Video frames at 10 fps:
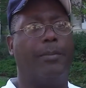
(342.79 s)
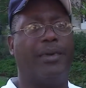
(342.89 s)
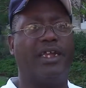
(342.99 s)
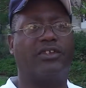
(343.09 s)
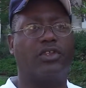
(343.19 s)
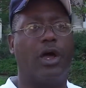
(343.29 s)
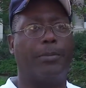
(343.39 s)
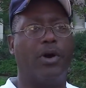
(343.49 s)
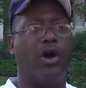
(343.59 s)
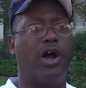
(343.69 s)
based
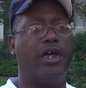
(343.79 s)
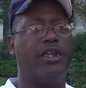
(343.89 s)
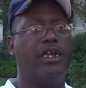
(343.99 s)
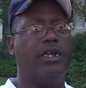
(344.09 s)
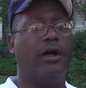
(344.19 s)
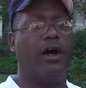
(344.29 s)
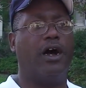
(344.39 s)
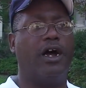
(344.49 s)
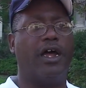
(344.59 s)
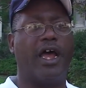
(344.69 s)
up on
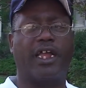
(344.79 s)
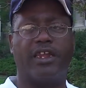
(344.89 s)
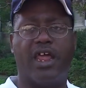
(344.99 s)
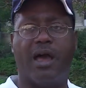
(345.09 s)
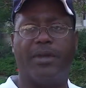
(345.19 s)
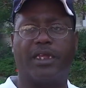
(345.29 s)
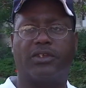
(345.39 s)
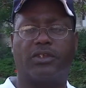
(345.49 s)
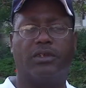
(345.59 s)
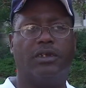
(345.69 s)
economics,